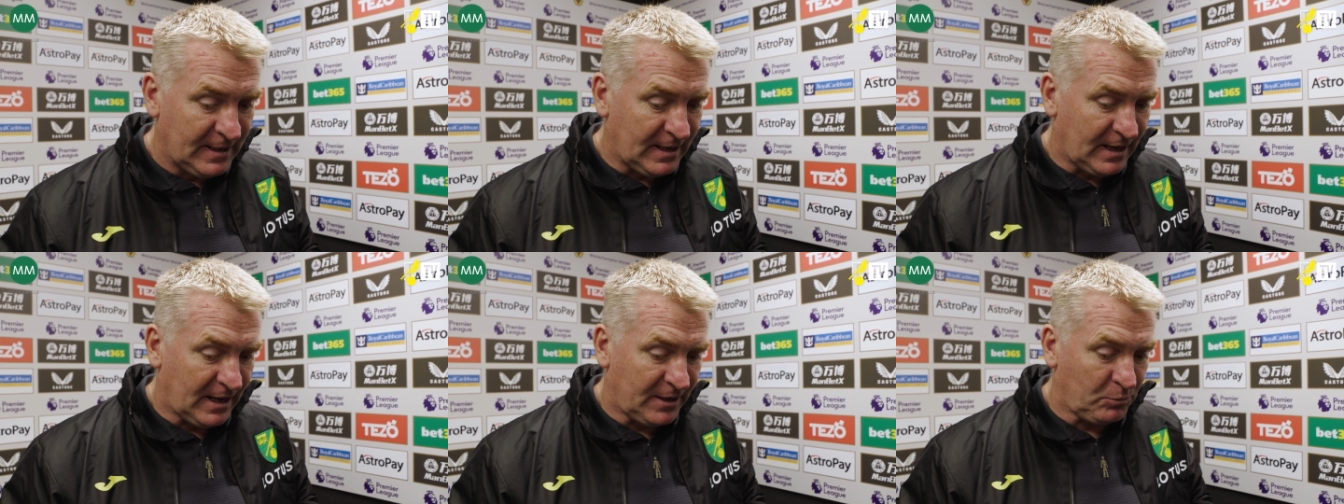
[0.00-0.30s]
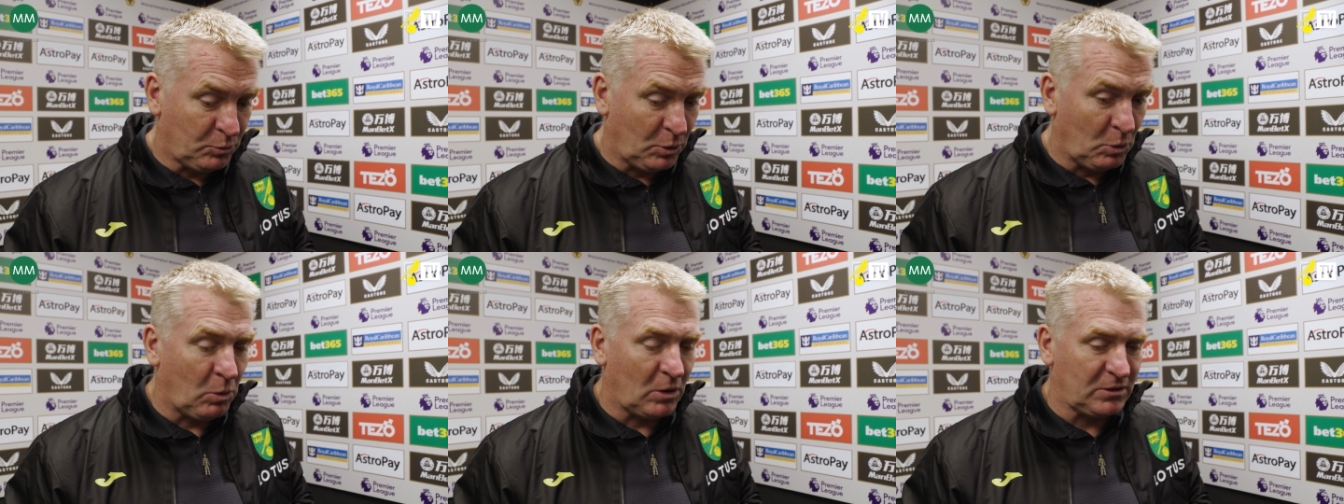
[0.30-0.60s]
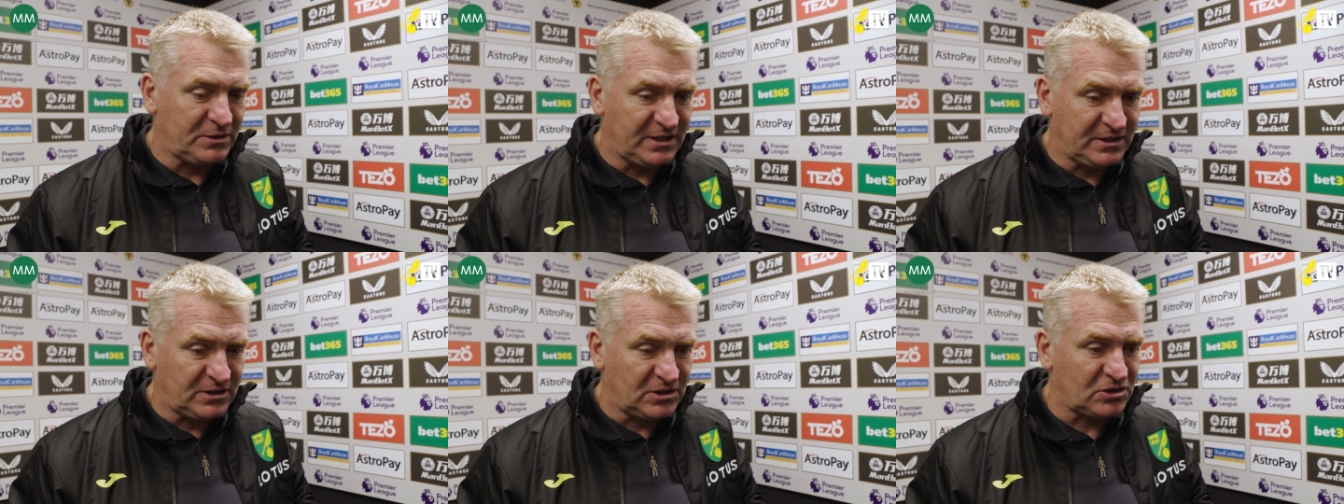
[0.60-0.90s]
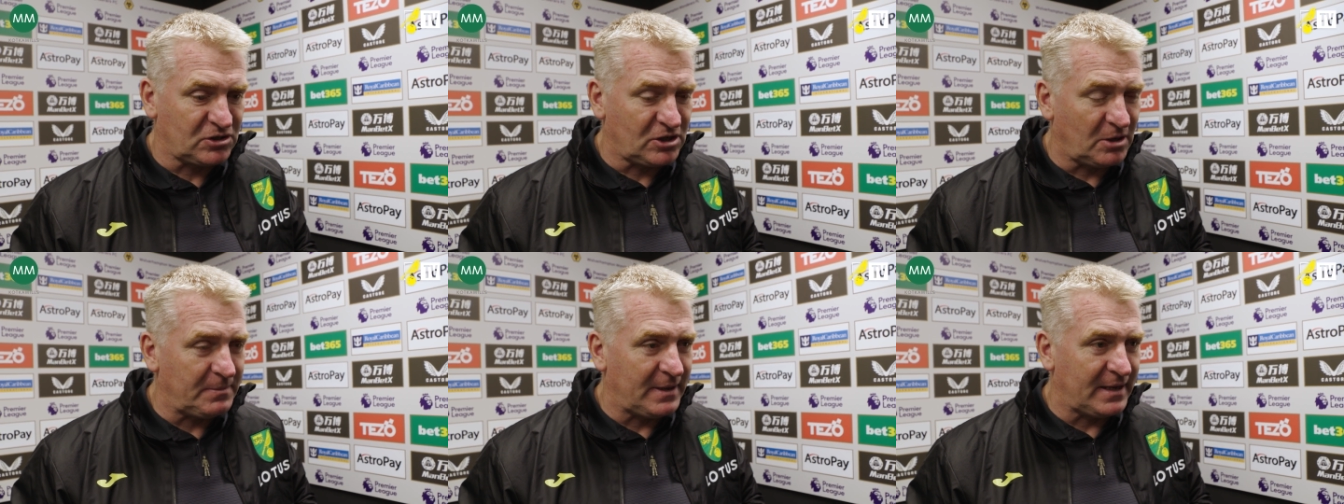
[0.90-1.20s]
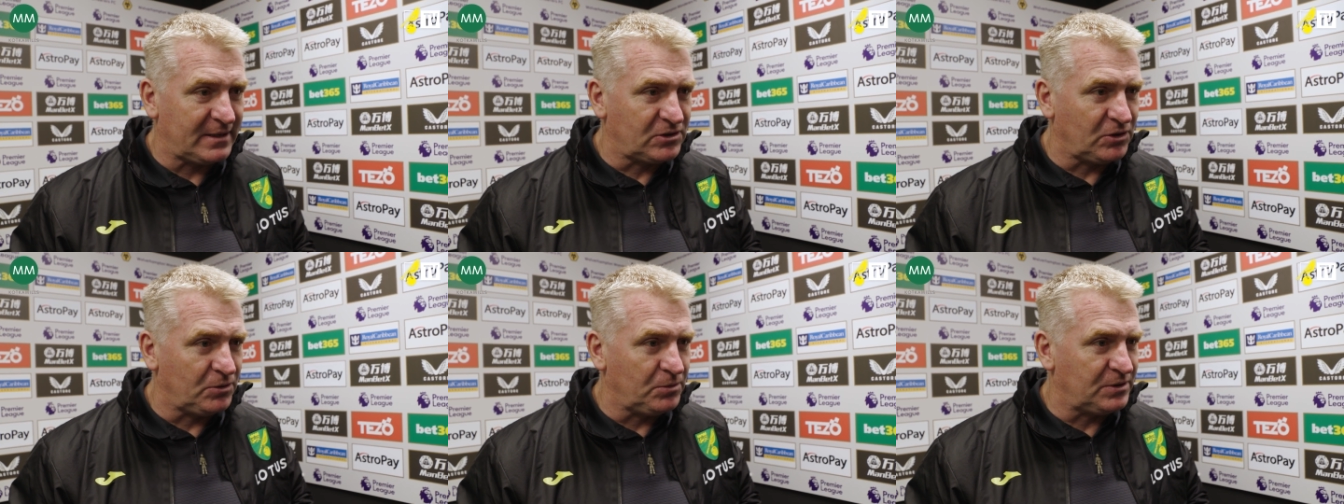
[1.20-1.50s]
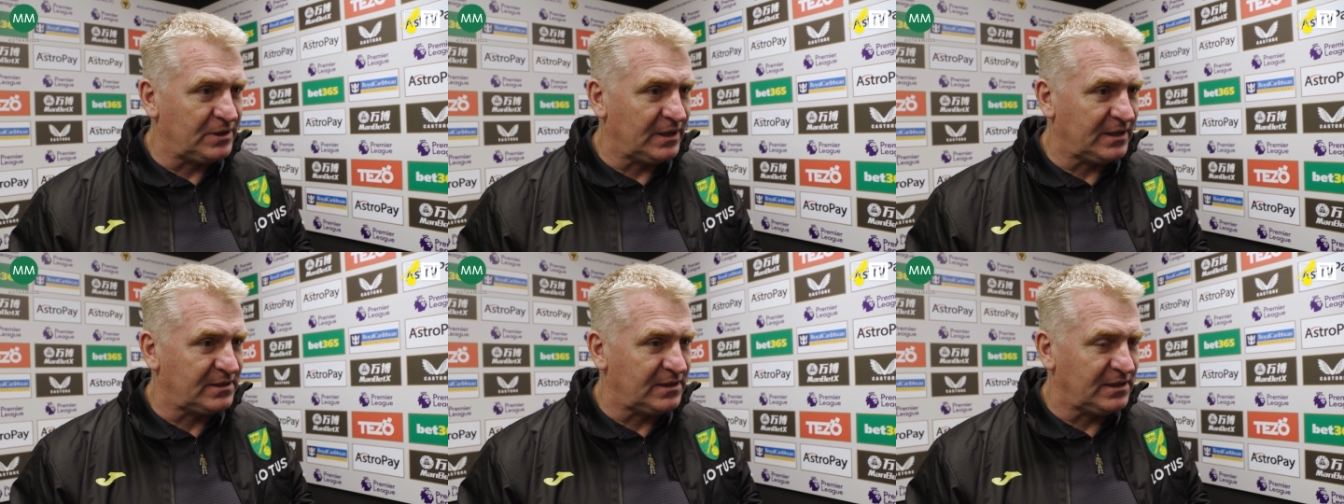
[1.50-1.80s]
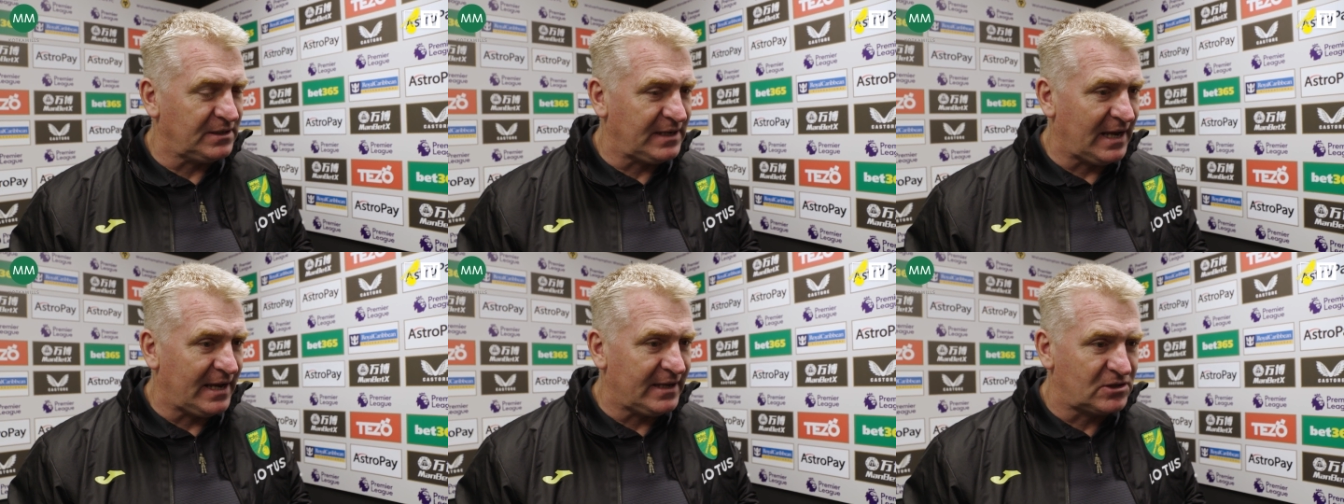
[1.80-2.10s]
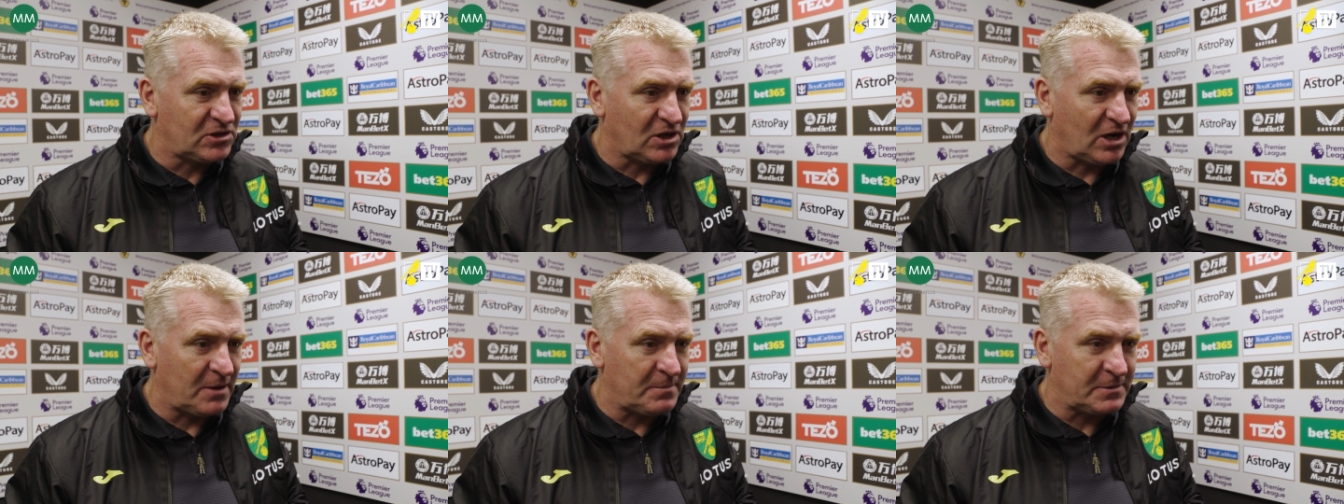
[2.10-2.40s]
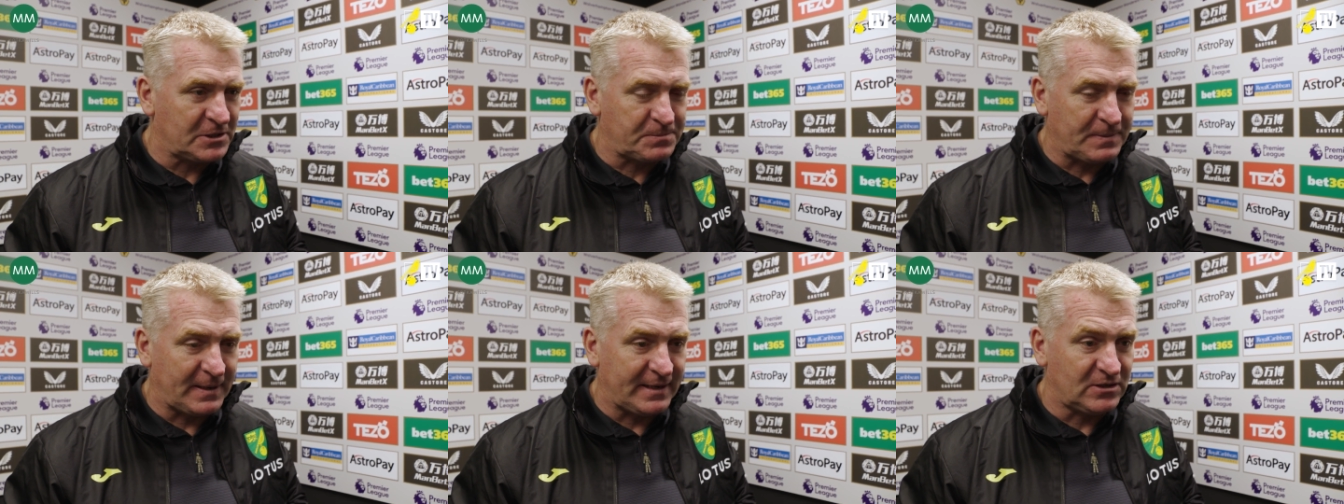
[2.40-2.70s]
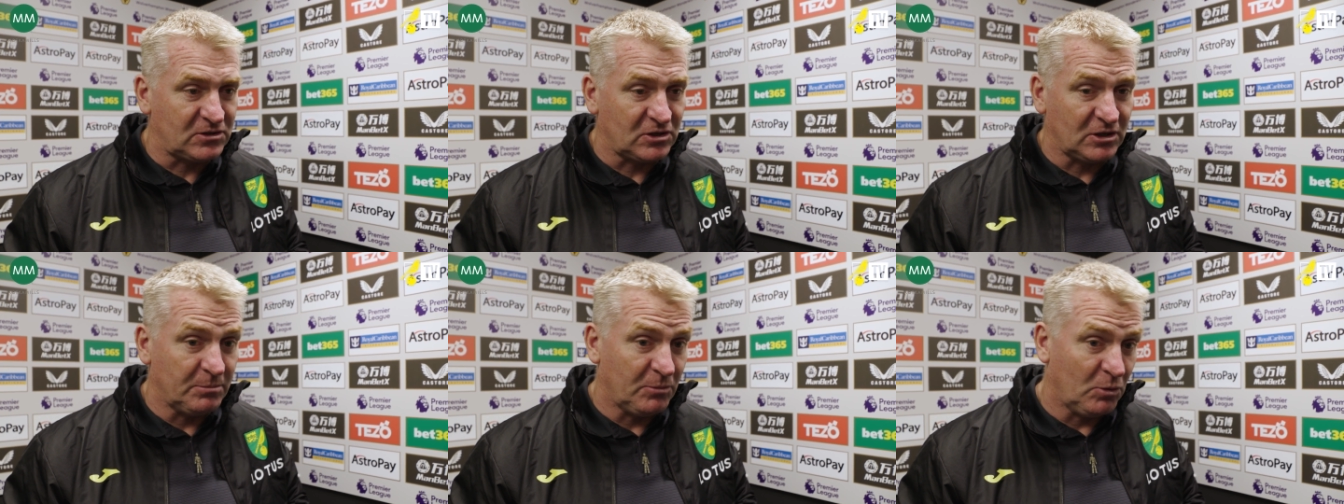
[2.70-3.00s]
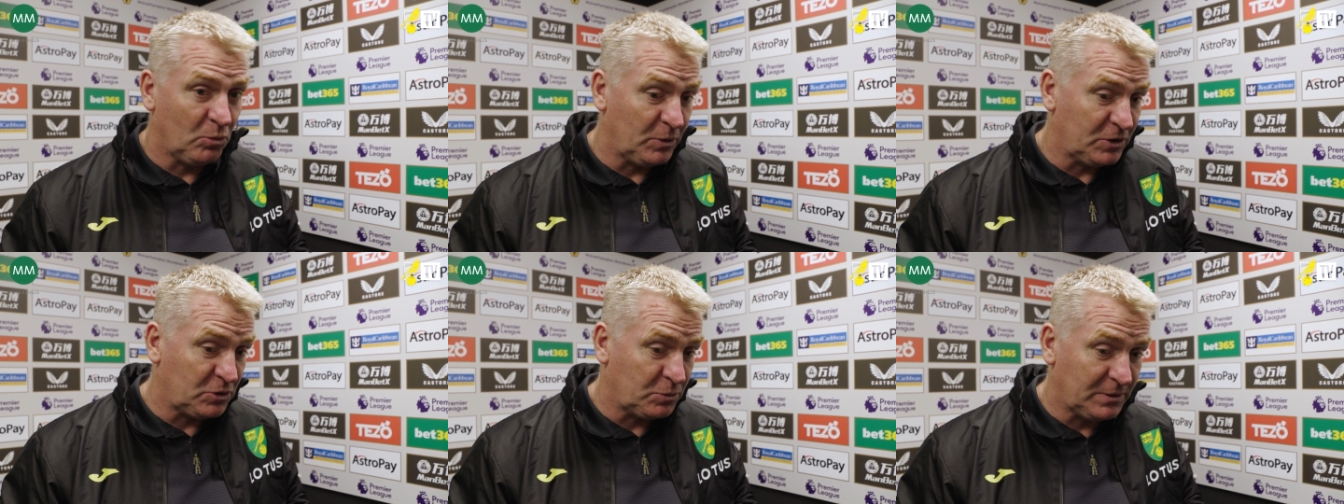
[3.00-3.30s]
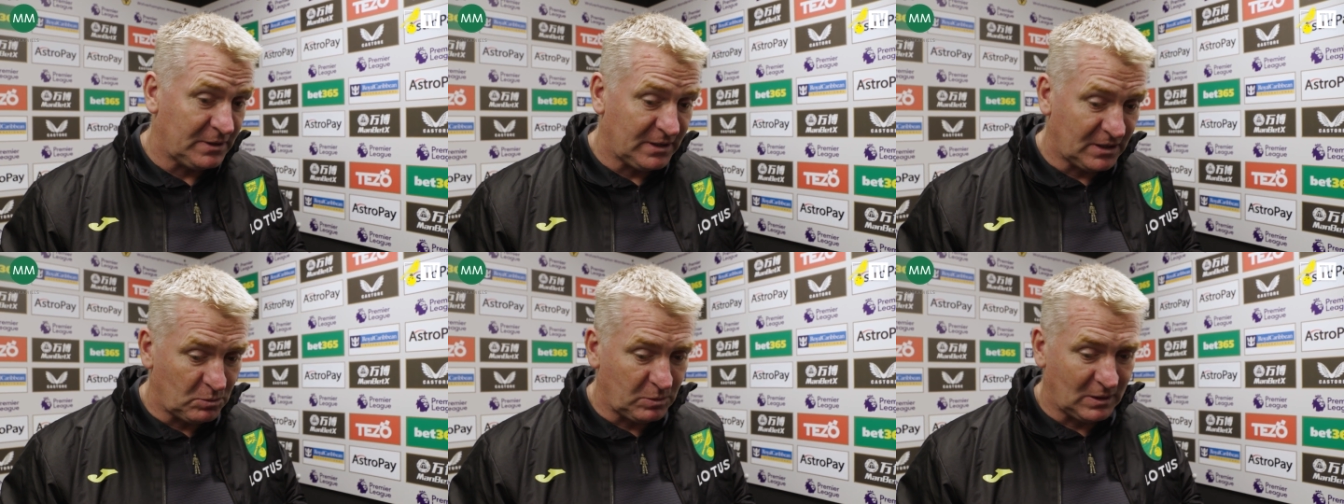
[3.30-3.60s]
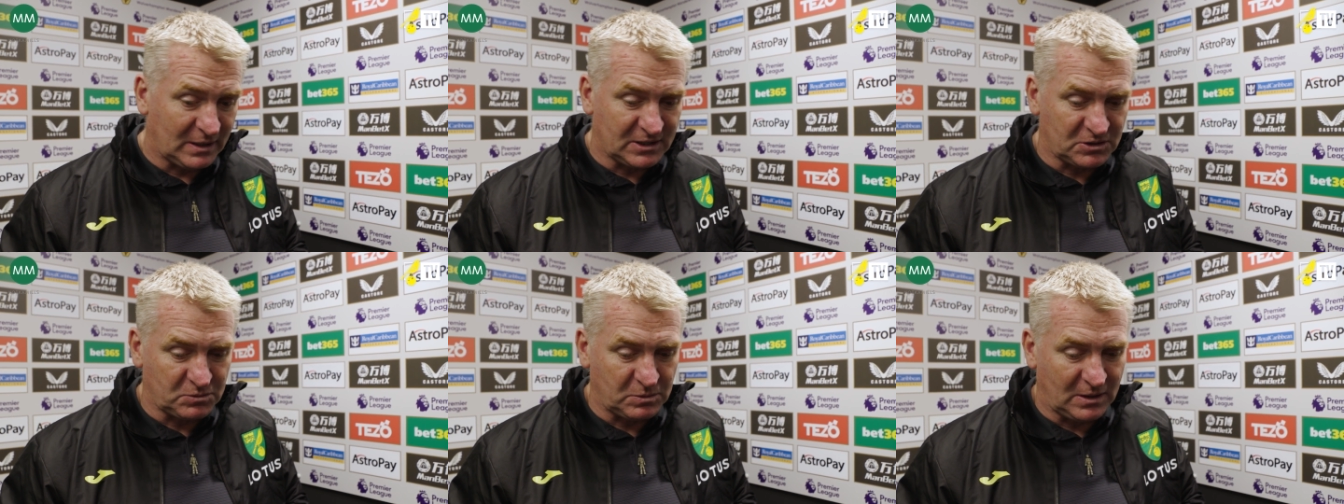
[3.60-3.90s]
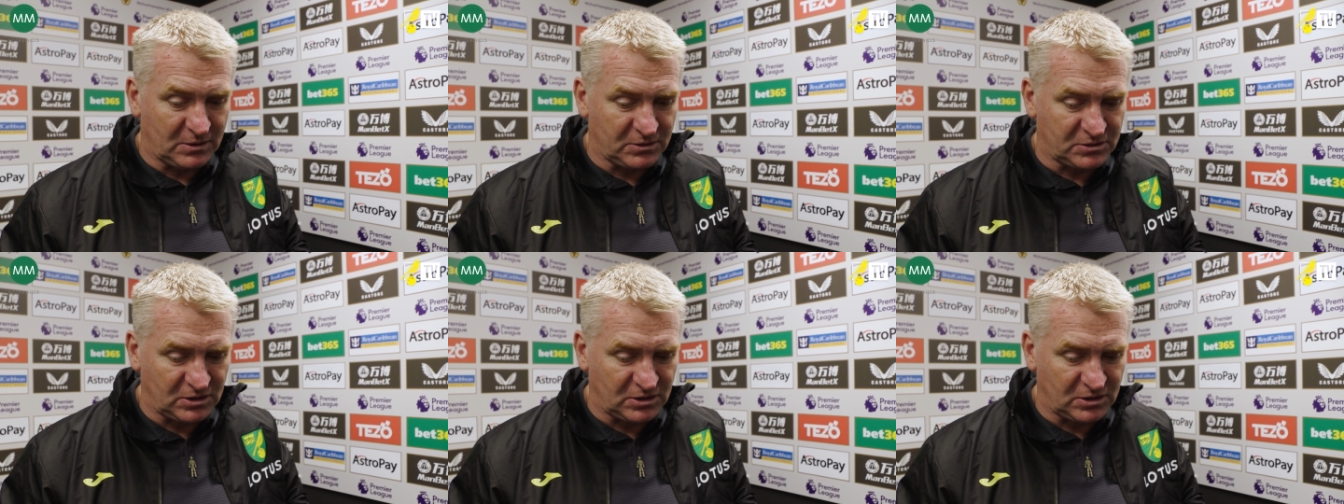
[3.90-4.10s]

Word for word: and we wanted to stop their two sixes getting time and space on the ball, which we did well as well.